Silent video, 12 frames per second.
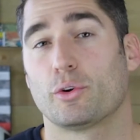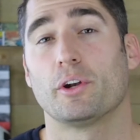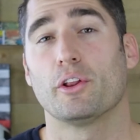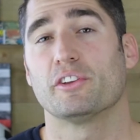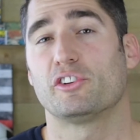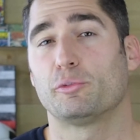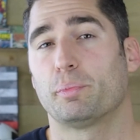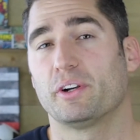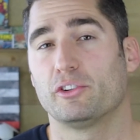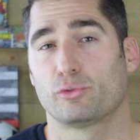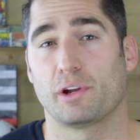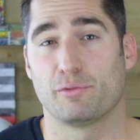I know this is
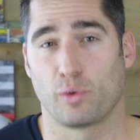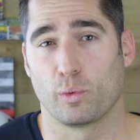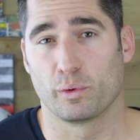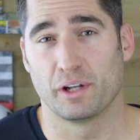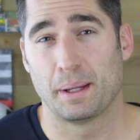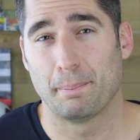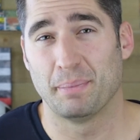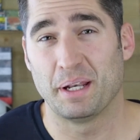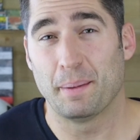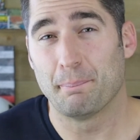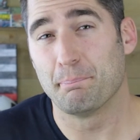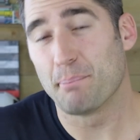pretty straightforward,
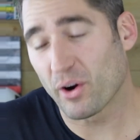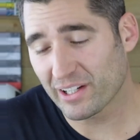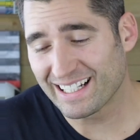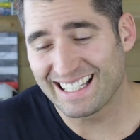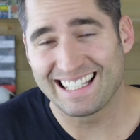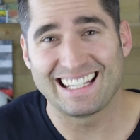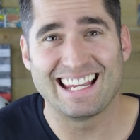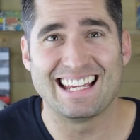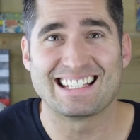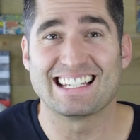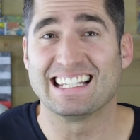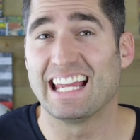but marketing
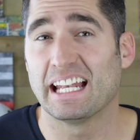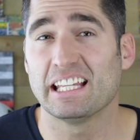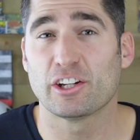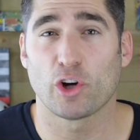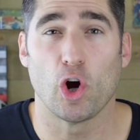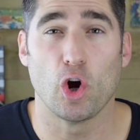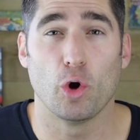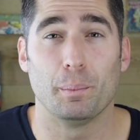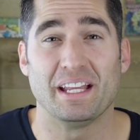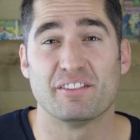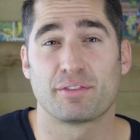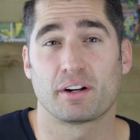is getting your home
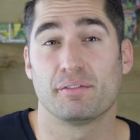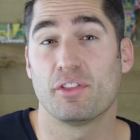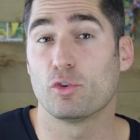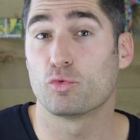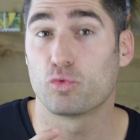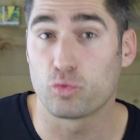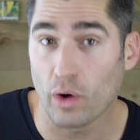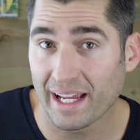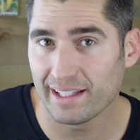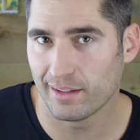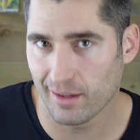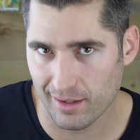in front of the
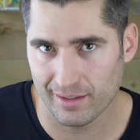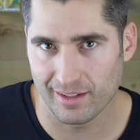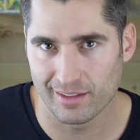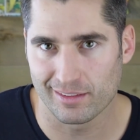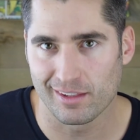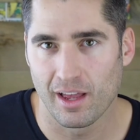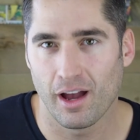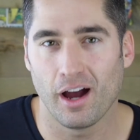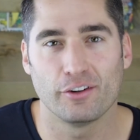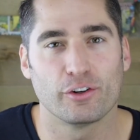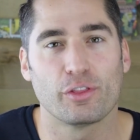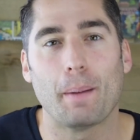right audience
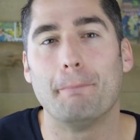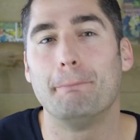under the